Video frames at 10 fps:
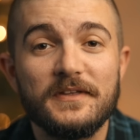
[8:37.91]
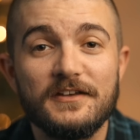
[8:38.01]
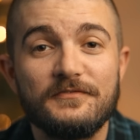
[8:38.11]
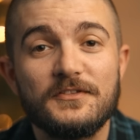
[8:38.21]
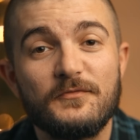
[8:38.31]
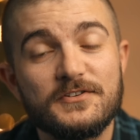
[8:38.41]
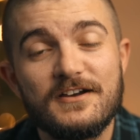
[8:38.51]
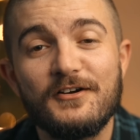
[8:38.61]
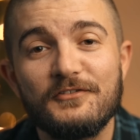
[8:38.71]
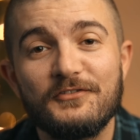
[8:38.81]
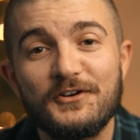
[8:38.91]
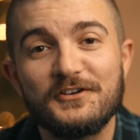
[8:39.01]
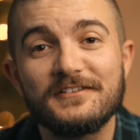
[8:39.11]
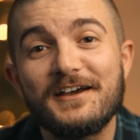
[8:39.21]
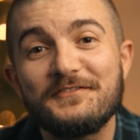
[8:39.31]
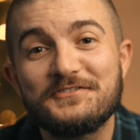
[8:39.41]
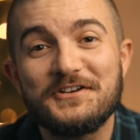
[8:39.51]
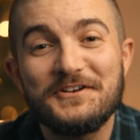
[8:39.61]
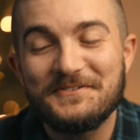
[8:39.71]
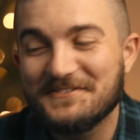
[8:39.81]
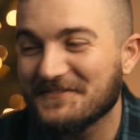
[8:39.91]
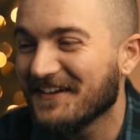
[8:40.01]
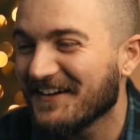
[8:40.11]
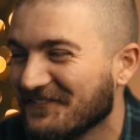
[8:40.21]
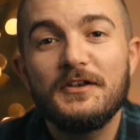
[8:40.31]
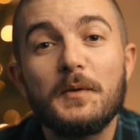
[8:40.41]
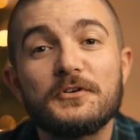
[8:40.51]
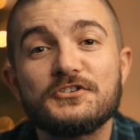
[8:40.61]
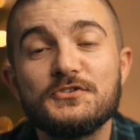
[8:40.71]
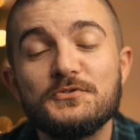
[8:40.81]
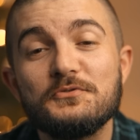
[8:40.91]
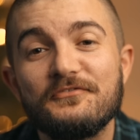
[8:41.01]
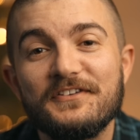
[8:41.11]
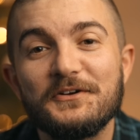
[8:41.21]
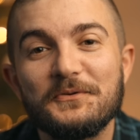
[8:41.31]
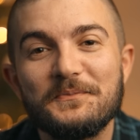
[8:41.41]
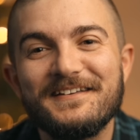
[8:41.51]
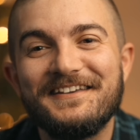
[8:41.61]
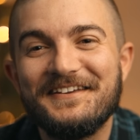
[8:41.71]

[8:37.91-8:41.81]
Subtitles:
If the photographer in your life shoots film. Number 2, film.